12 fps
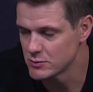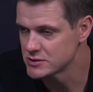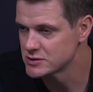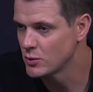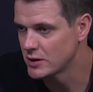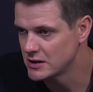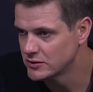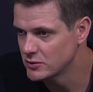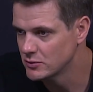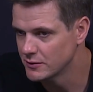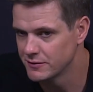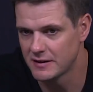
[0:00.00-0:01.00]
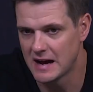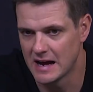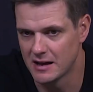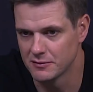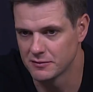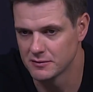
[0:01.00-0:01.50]
it was 22 to
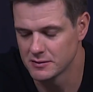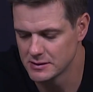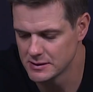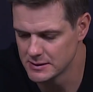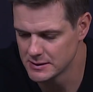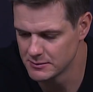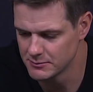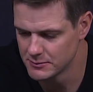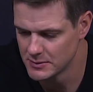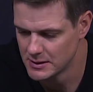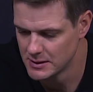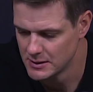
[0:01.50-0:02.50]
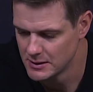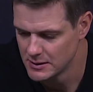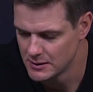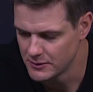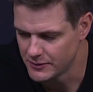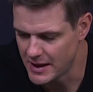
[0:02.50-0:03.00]
5.
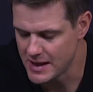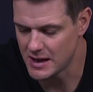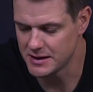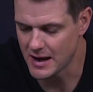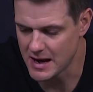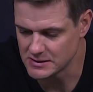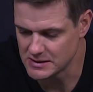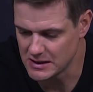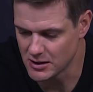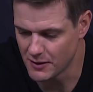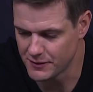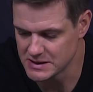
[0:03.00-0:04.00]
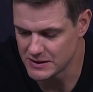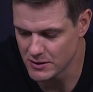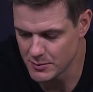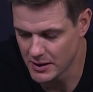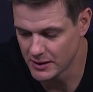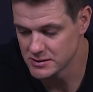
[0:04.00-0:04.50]
They had 19 offensive
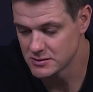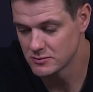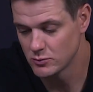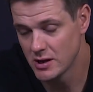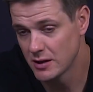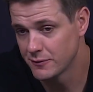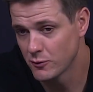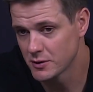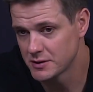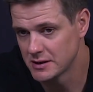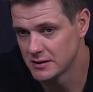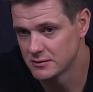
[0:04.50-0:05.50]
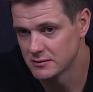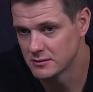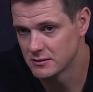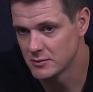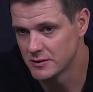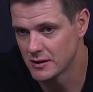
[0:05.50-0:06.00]
rebounds. We had 14.
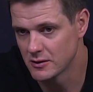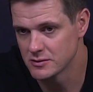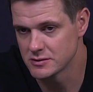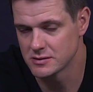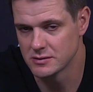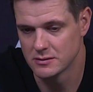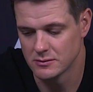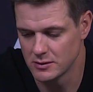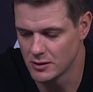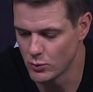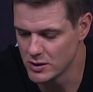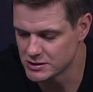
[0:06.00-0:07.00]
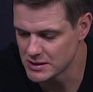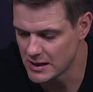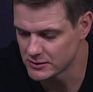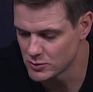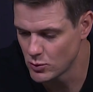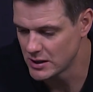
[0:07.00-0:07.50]
I mean, there's, you know, we
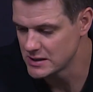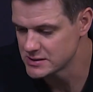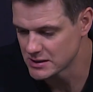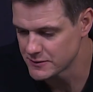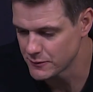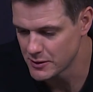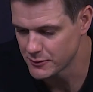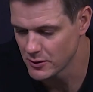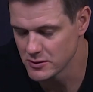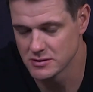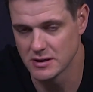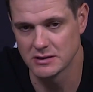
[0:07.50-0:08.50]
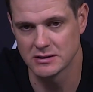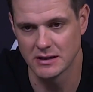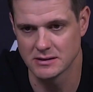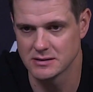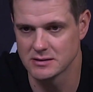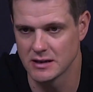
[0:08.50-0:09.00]
shot 26 free throws and they
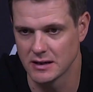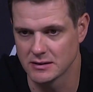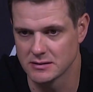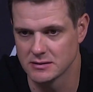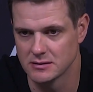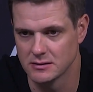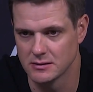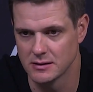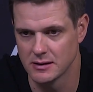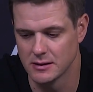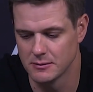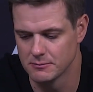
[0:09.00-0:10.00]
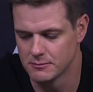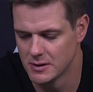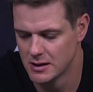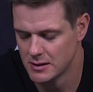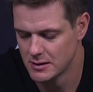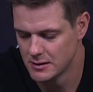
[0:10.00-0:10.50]
shot 6.
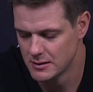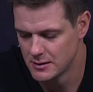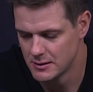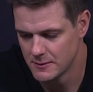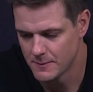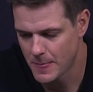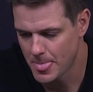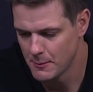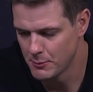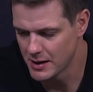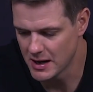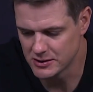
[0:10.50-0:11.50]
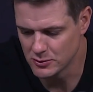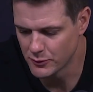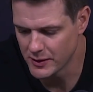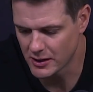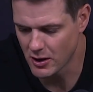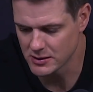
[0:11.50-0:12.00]
But I do
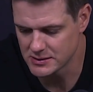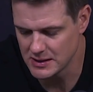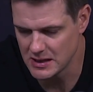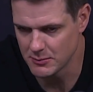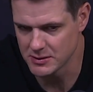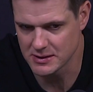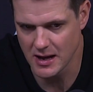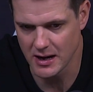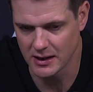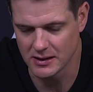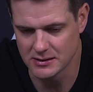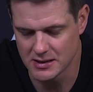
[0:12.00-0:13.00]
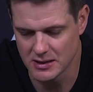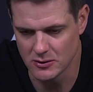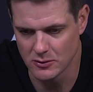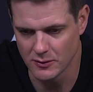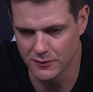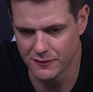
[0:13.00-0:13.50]
think our team has got to
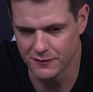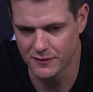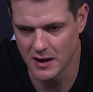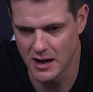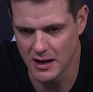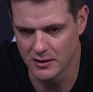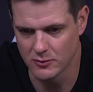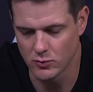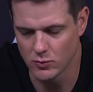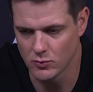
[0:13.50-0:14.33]
continue to find